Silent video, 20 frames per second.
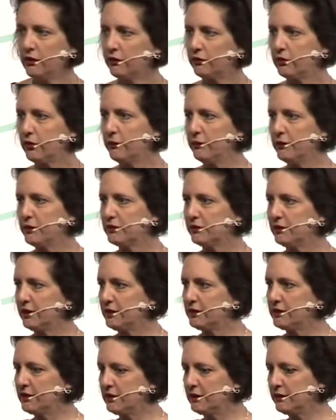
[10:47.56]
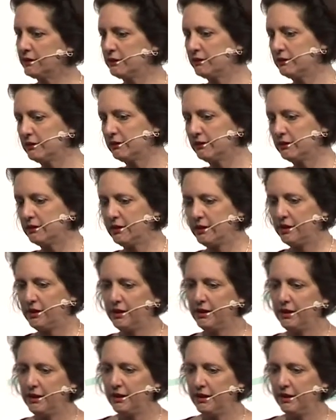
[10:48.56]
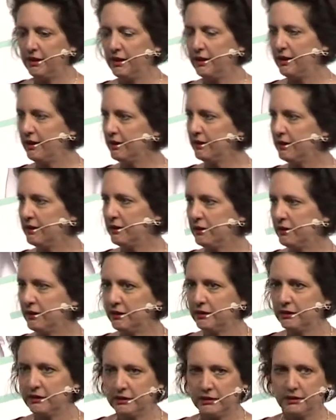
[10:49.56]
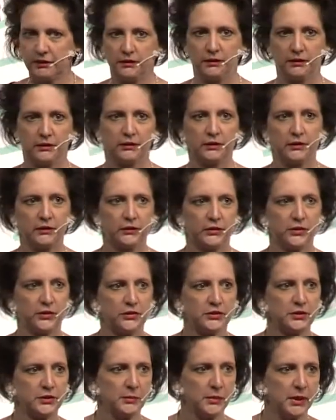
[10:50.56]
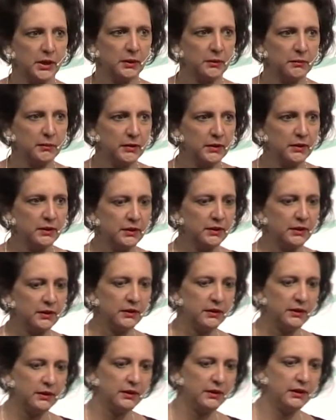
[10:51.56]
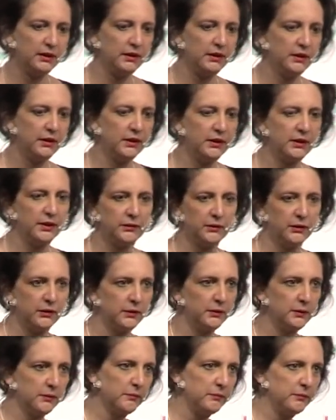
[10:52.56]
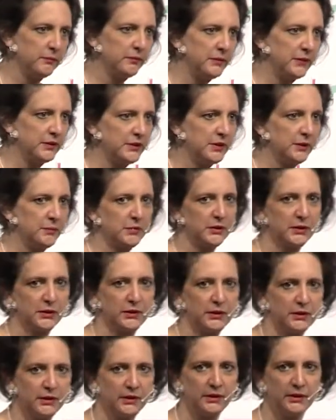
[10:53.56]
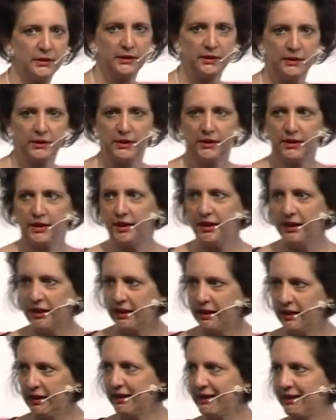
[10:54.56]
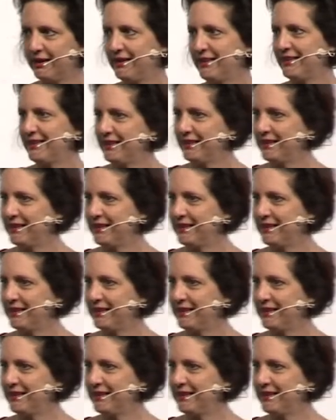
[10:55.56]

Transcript: So I went to LinkedIn and I searched him up and I wrote him my typical, hey,